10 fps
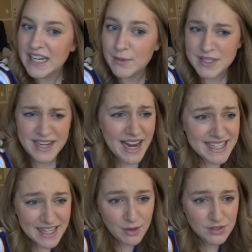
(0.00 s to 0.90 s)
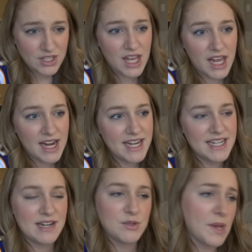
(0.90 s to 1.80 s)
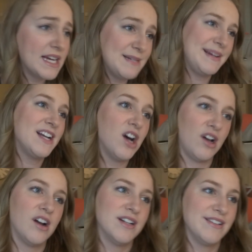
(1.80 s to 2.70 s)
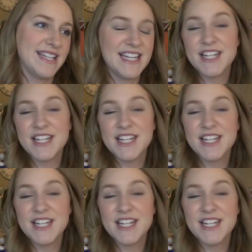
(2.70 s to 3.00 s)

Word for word: it was nice outside and I was walking to my car and I was like,